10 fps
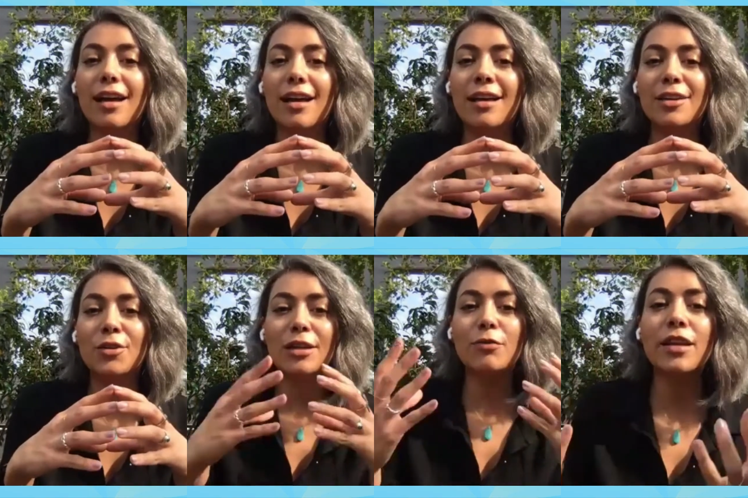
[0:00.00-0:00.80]

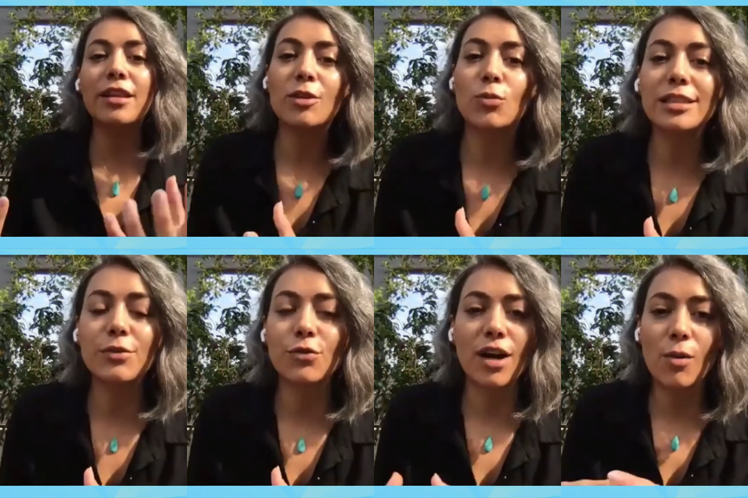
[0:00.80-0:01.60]
you're living
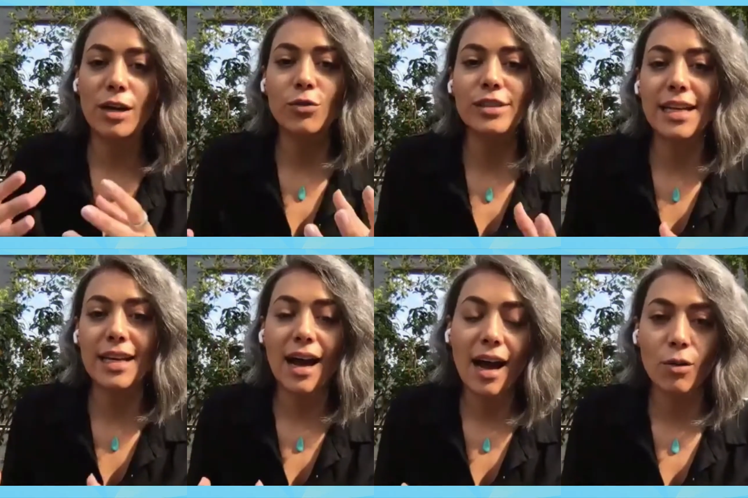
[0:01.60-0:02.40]
24 hours and
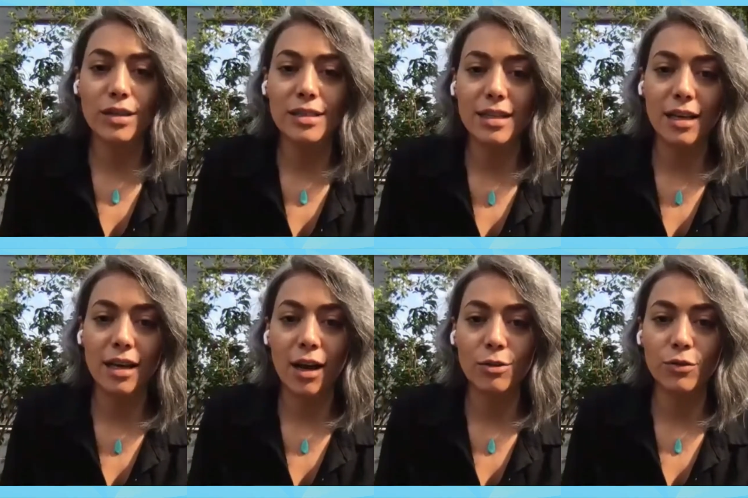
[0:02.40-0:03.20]
48 hours
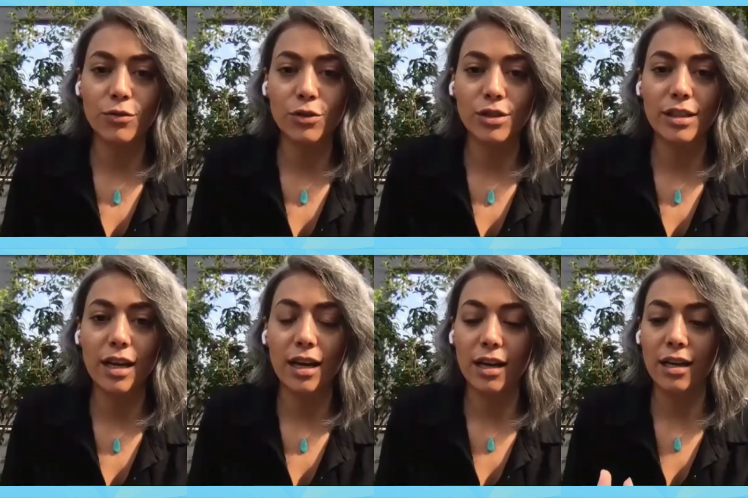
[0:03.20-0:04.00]
out of
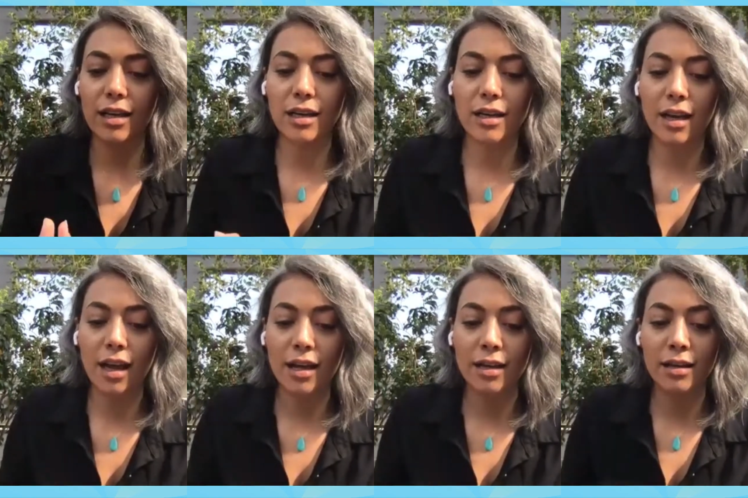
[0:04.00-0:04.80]
your
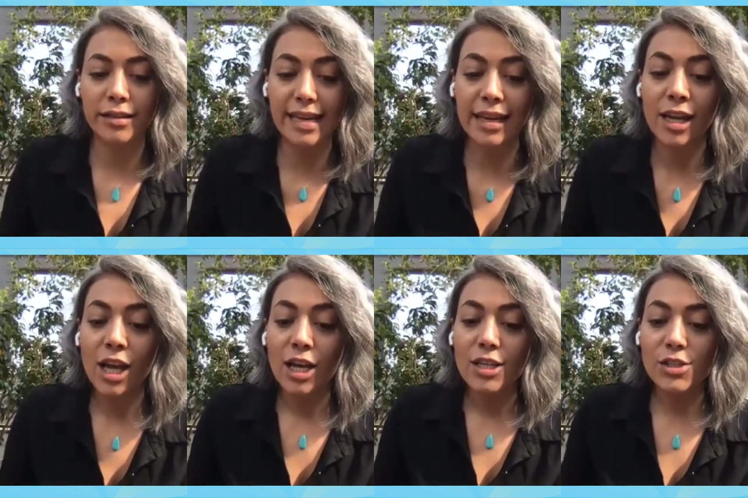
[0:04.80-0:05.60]
day.
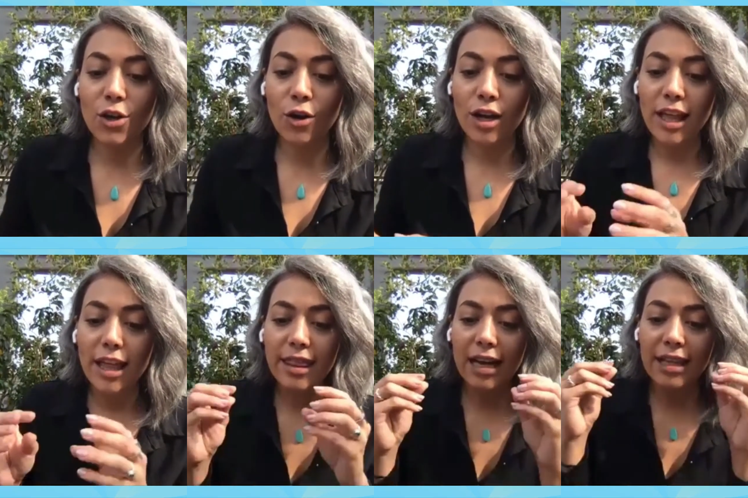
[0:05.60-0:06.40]
So
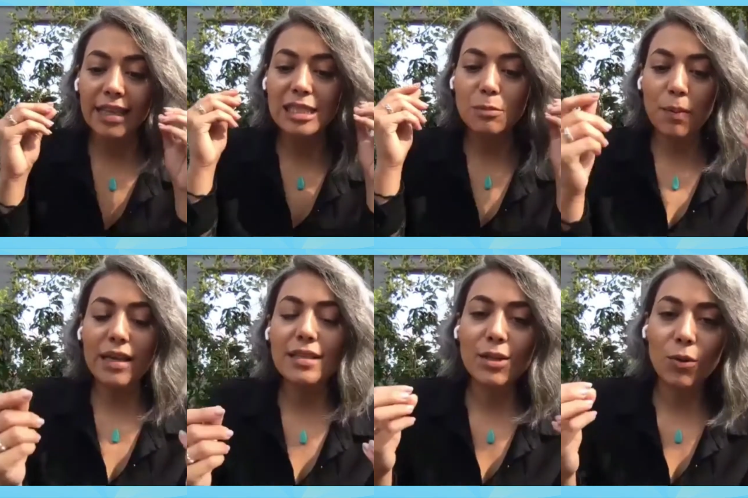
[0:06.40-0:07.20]
the
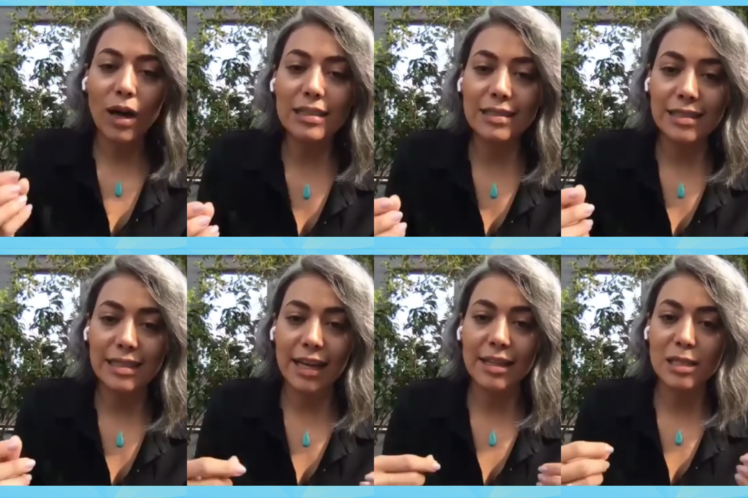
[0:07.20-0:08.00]
space
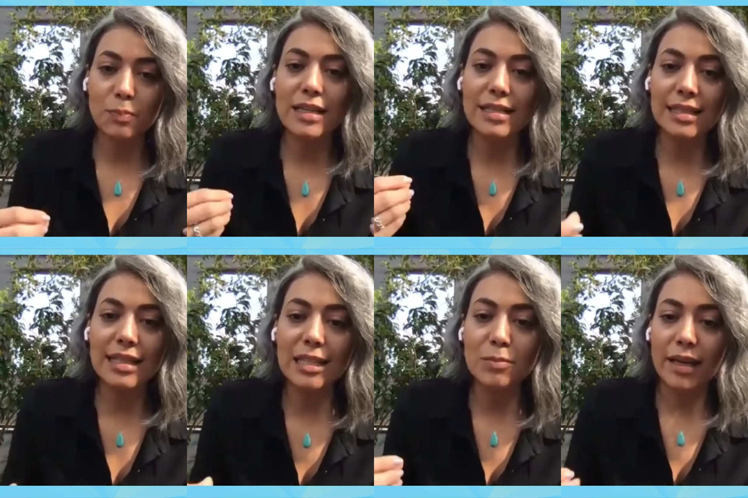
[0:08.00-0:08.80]
quality and the space
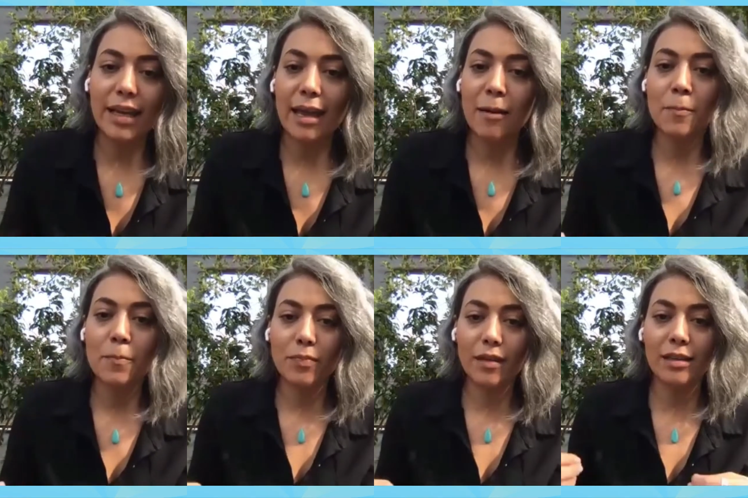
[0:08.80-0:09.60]
needs became
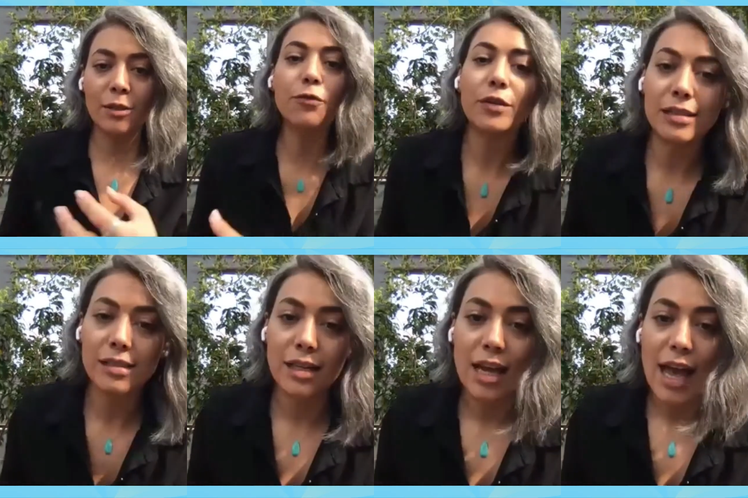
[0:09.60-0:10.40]
different.
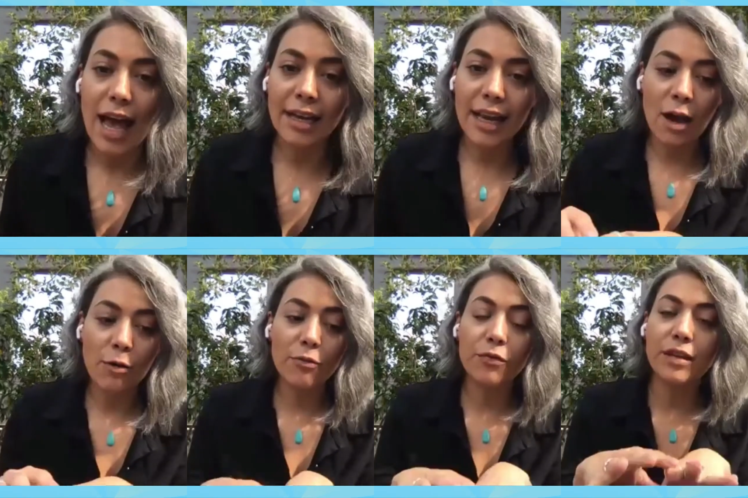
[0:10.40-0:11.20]
And
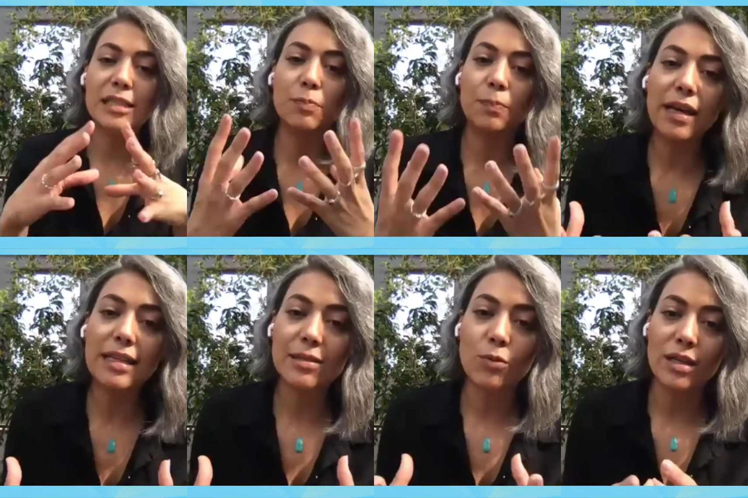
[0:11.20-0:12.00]
if the
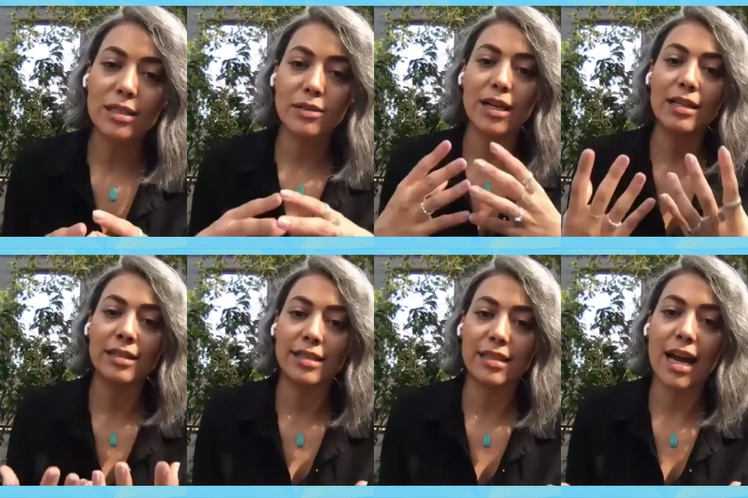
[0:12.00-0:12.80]
space was
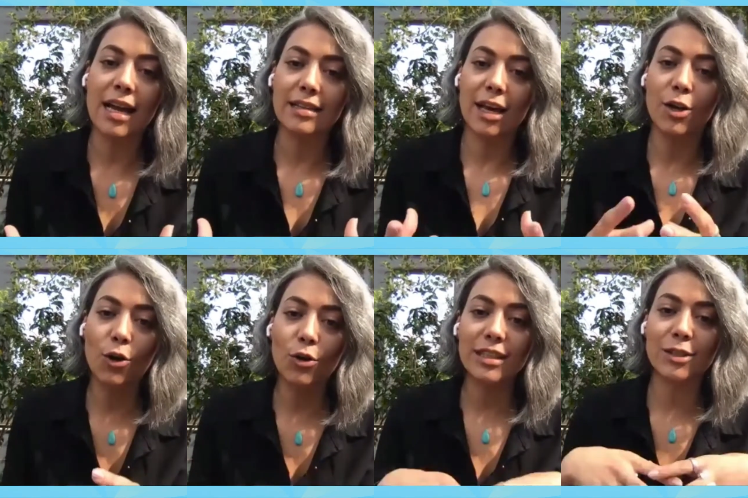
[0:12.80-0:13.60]
designed
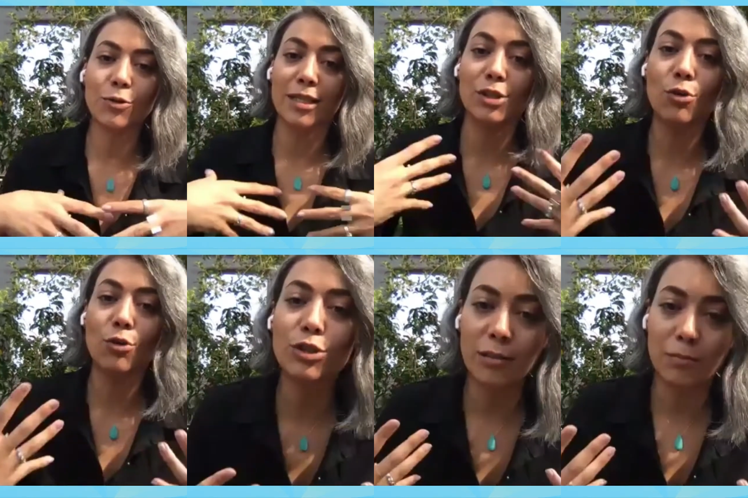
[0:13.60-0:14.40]
according to
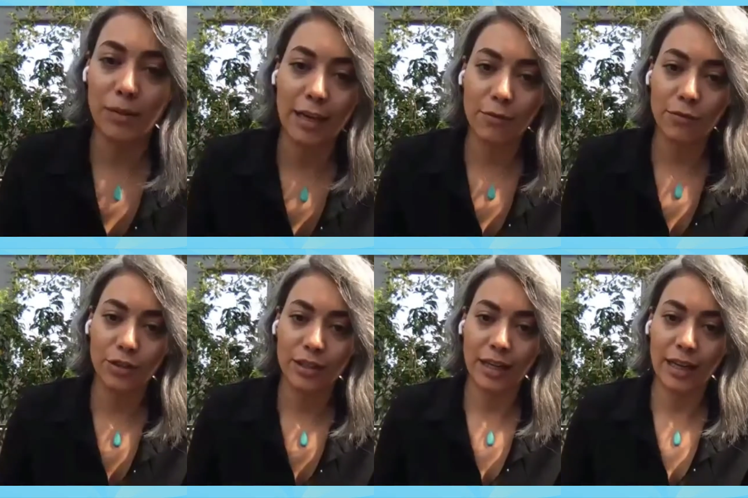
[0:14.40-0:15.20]
social
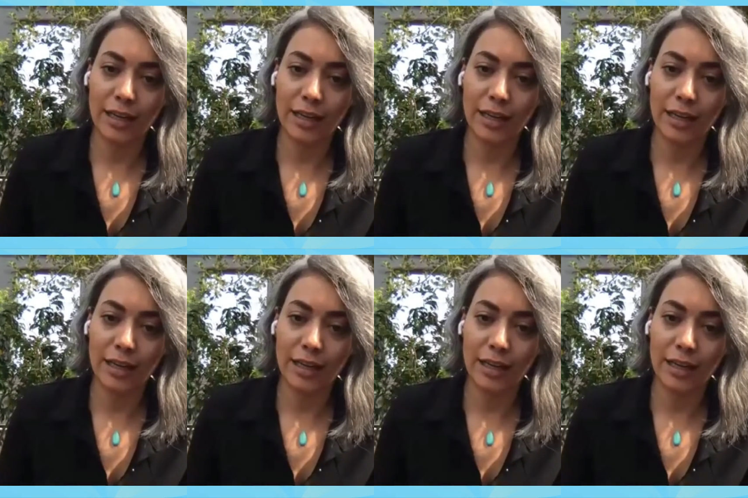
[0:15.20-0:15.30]
behavior